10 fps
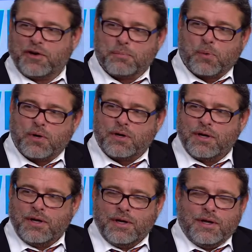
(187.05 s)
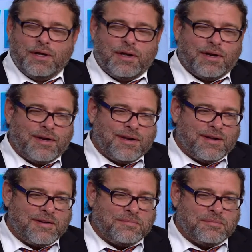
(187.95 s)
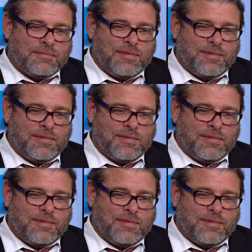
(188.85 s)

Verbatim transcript: airport, and um,